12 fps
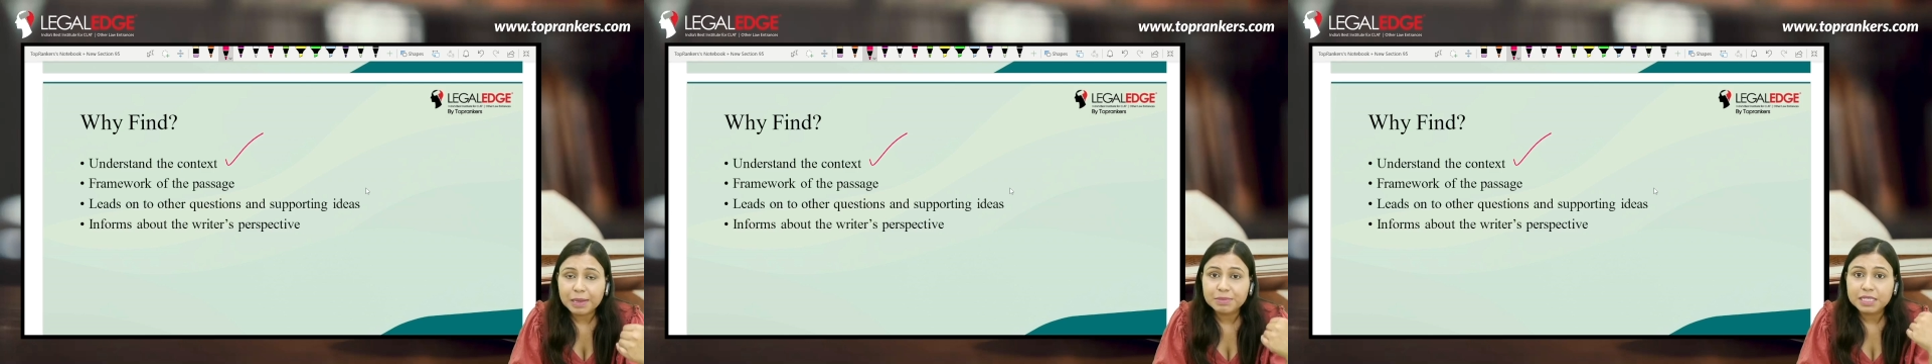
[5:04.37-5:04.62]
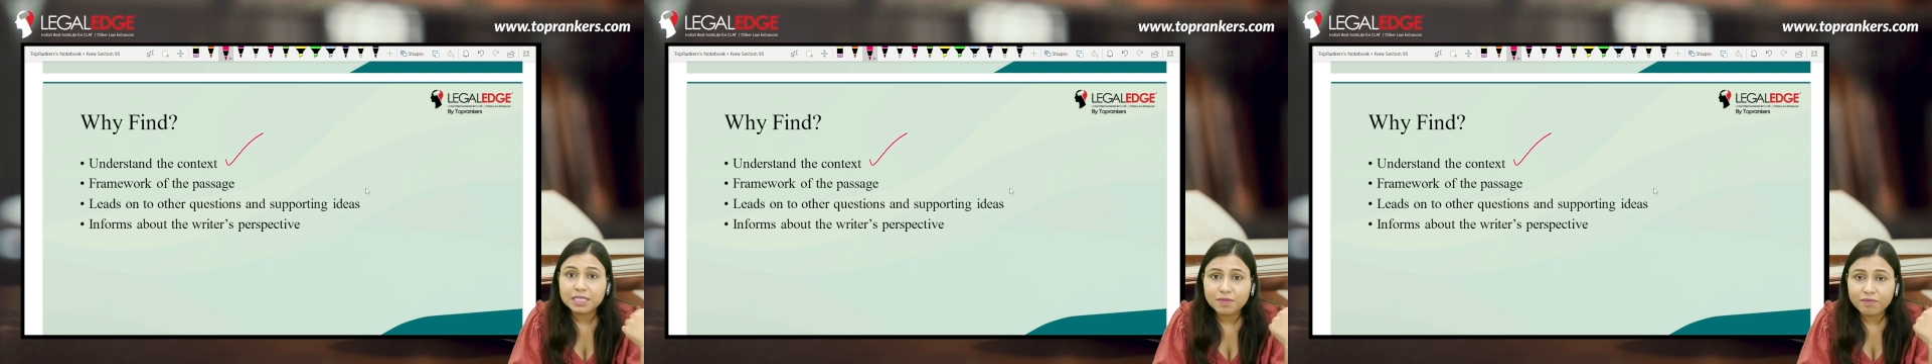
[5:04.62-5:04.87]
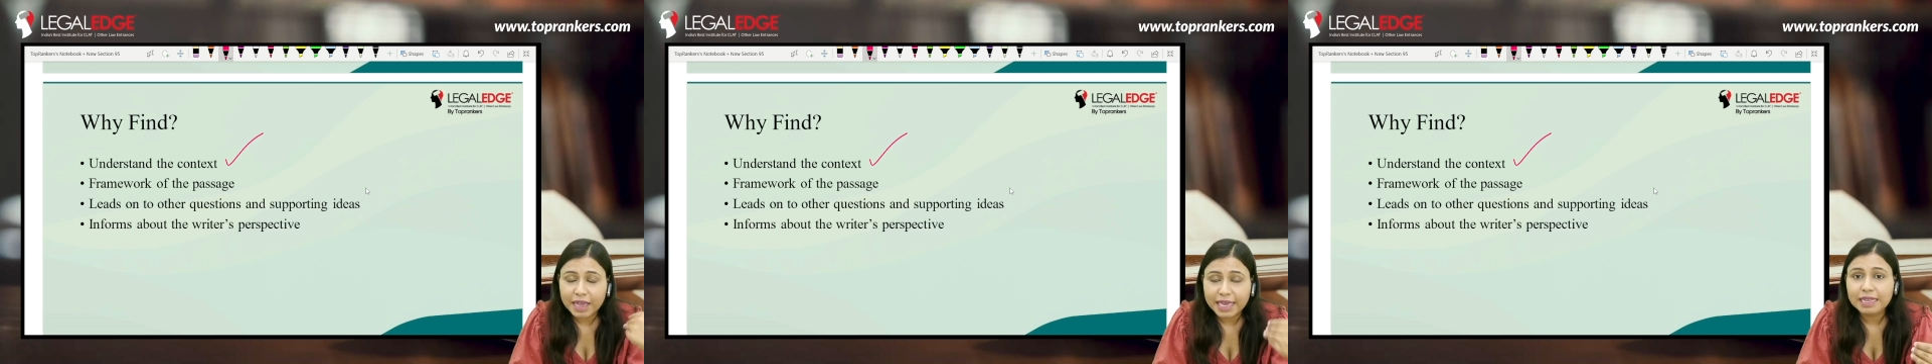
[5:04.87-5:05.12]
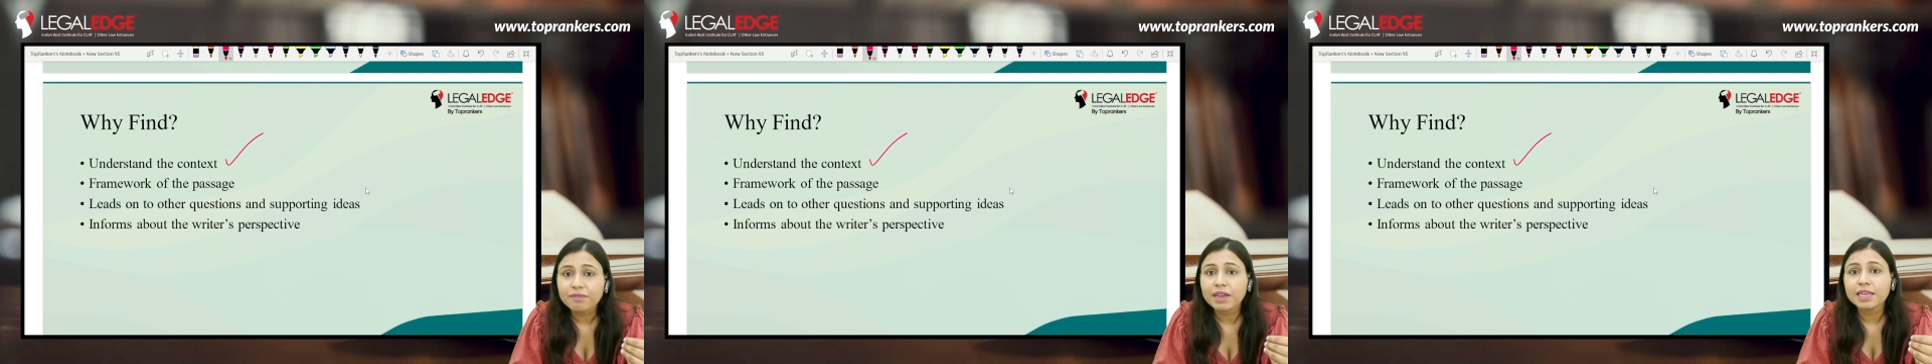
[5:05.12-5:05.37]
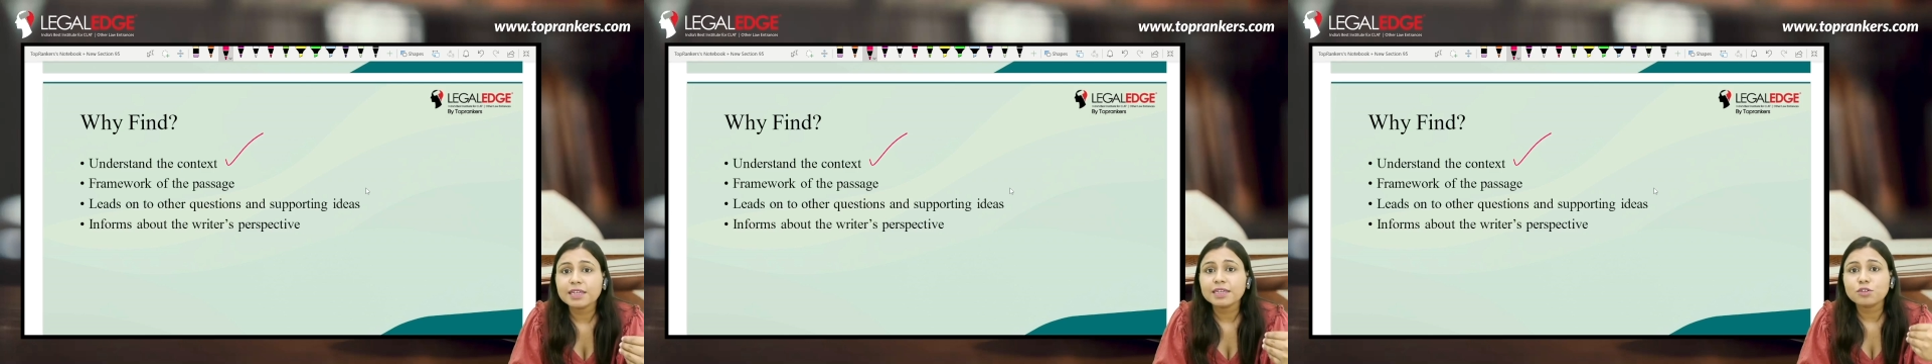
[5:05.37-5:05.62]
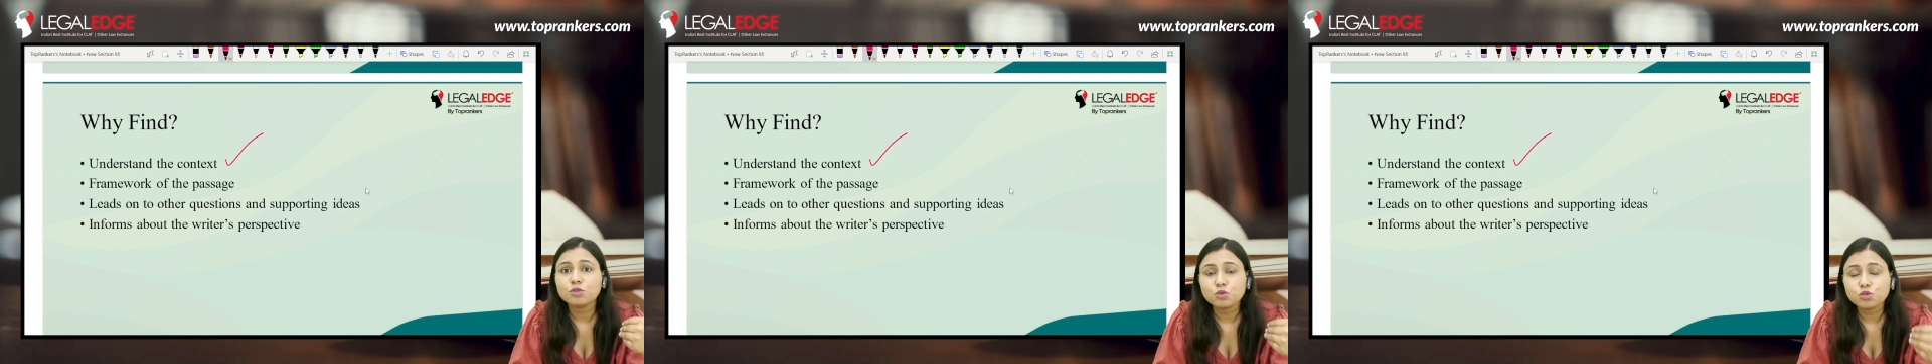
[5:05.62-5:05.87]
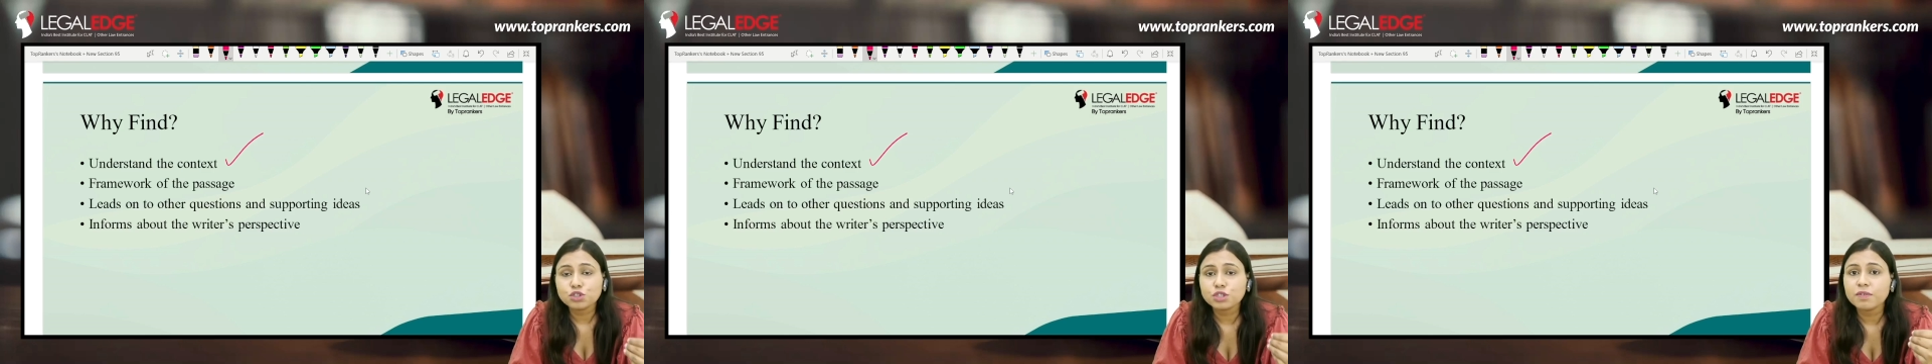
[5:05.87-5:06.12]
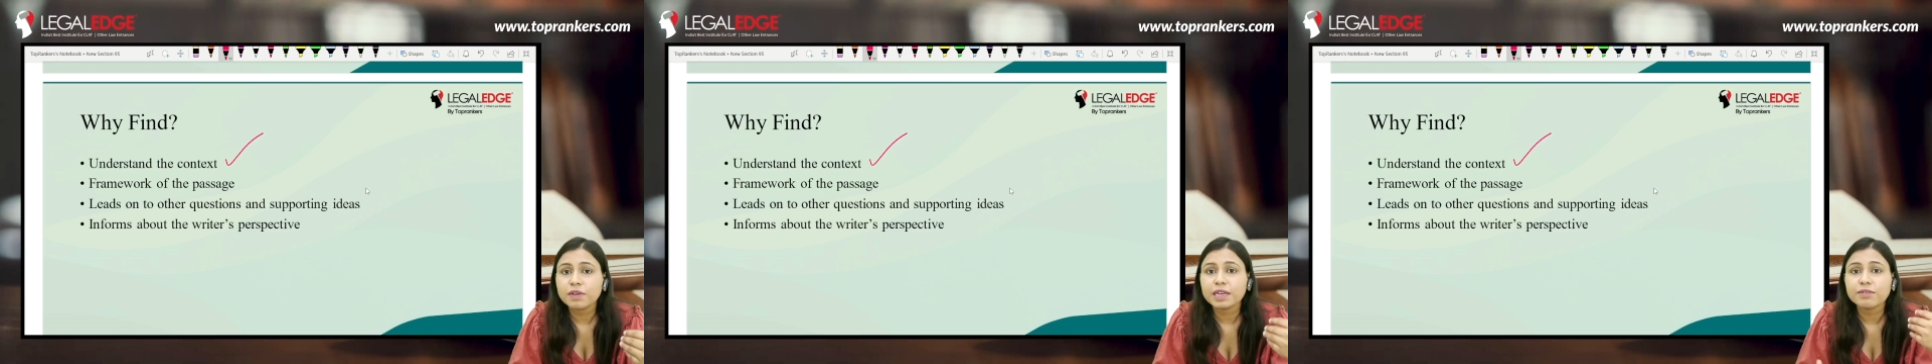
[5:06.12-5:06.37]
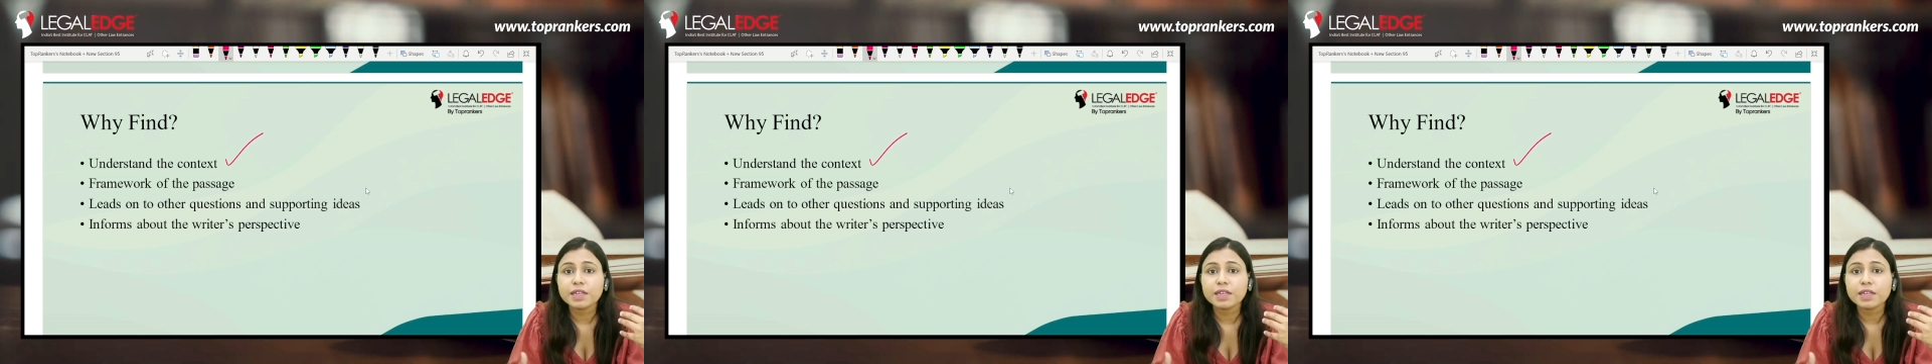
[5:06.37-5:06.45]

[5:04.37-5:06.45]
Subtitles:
it's very, very crucial, very,